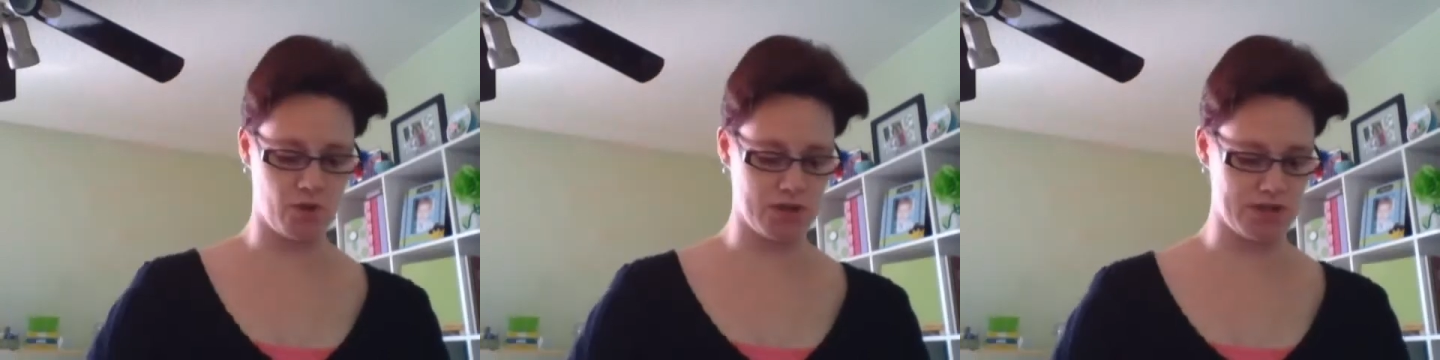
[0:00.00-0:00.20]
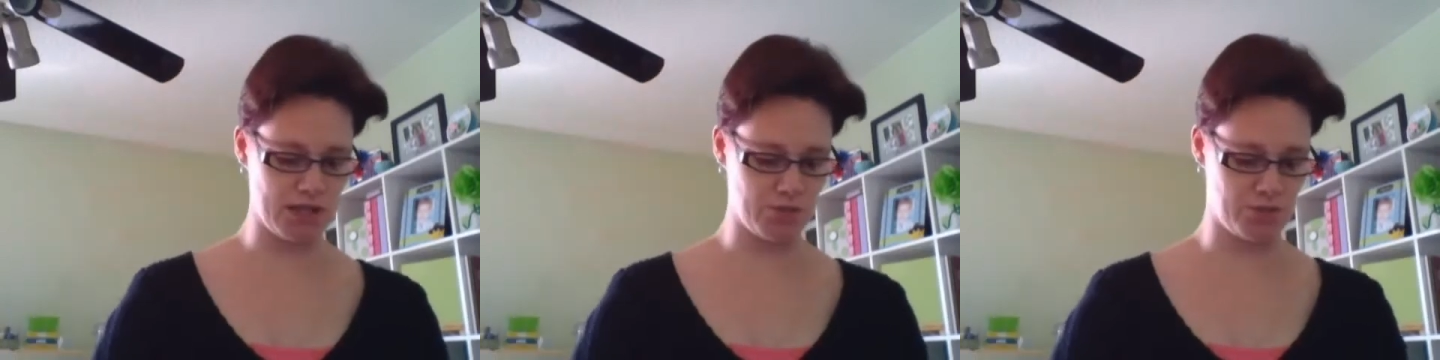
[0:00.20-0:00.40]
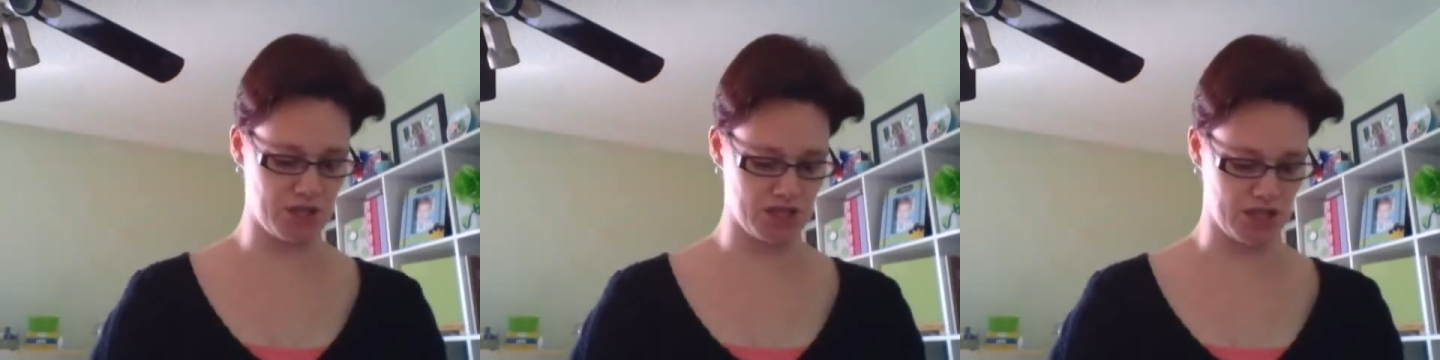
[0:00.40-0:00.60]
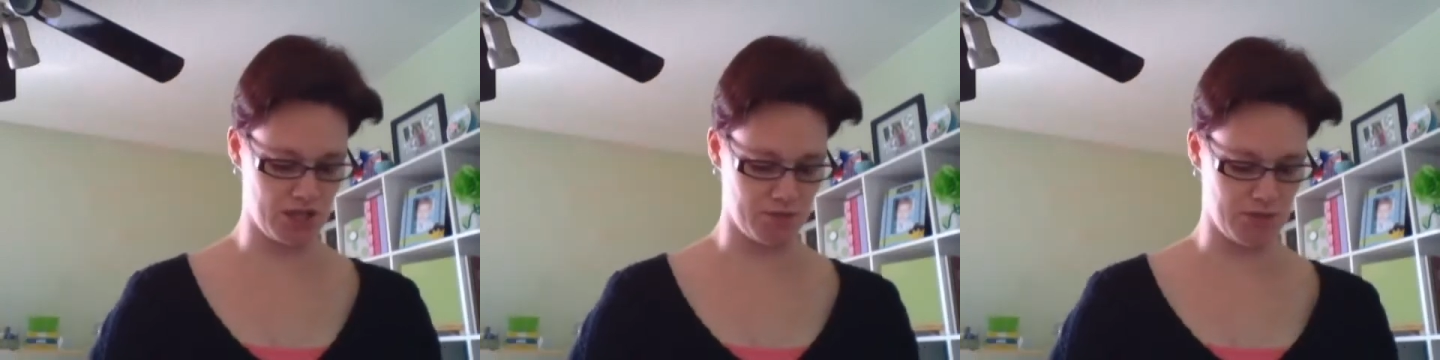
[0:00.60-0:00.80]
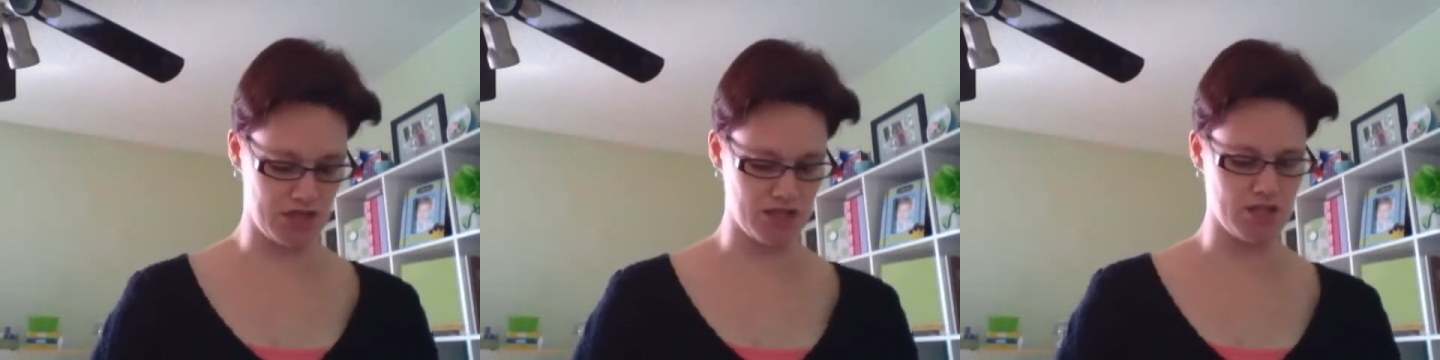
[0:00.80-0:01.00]
ones I picked out
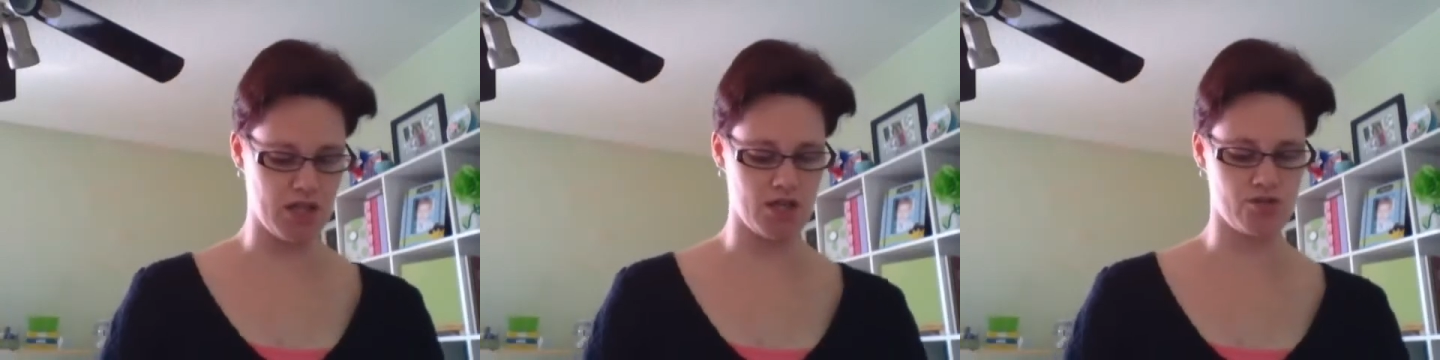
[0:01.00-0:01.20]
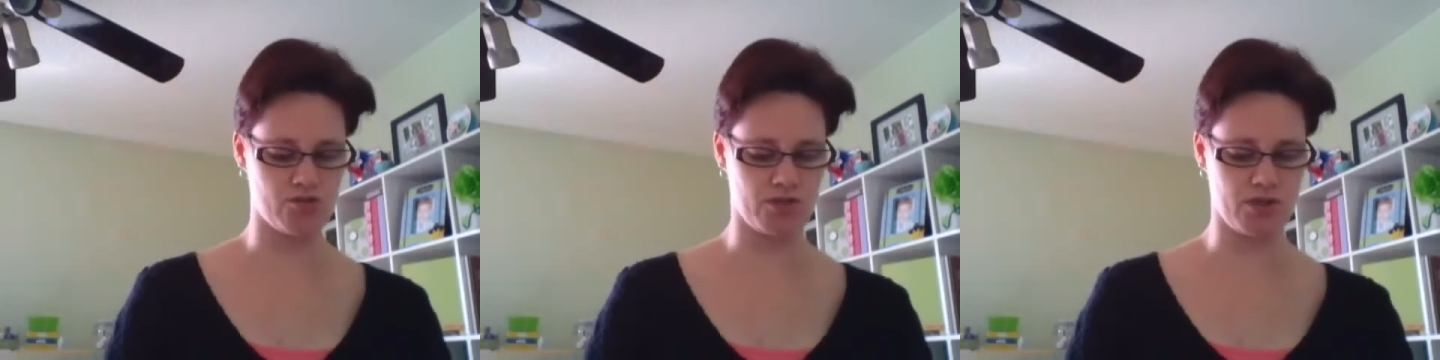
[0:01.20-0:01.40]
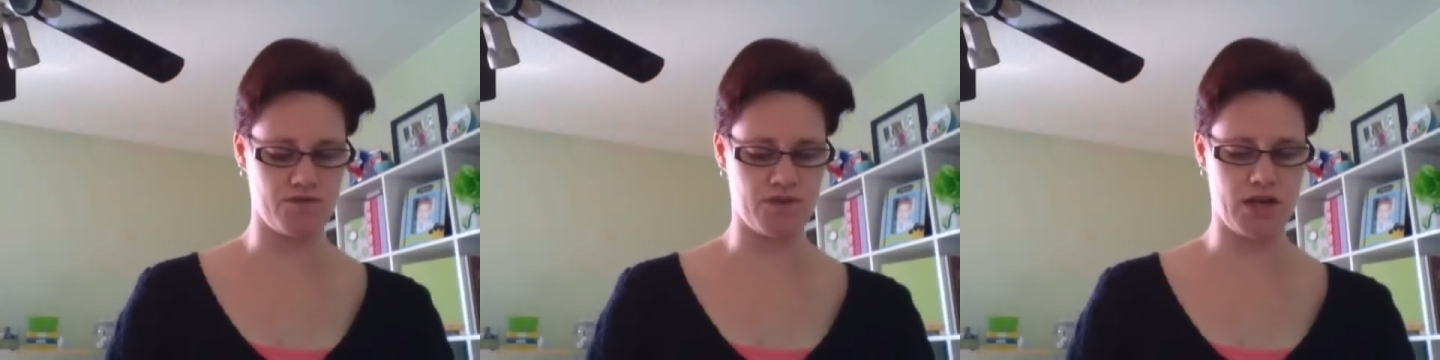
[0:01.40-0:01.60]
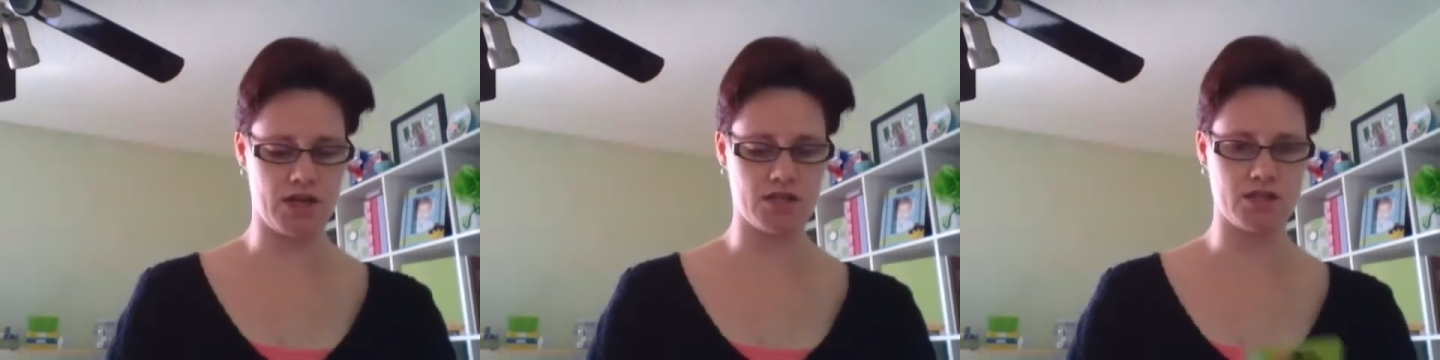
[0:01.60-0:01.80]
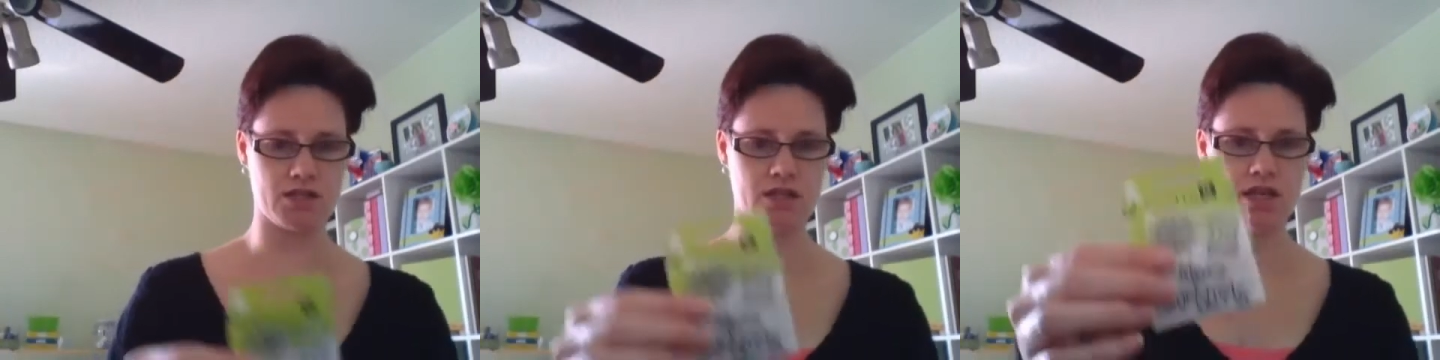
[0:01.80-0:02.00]
of my stash really
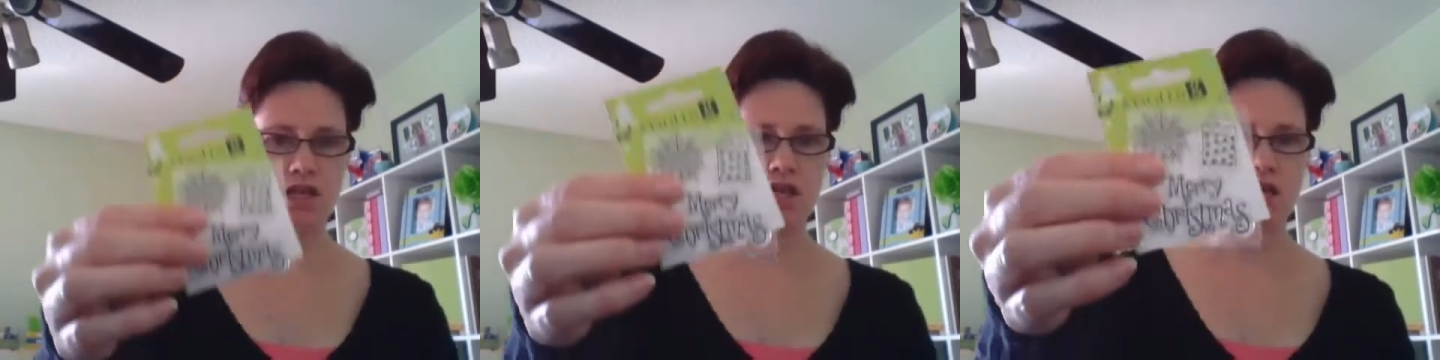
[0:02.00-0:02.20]
fast.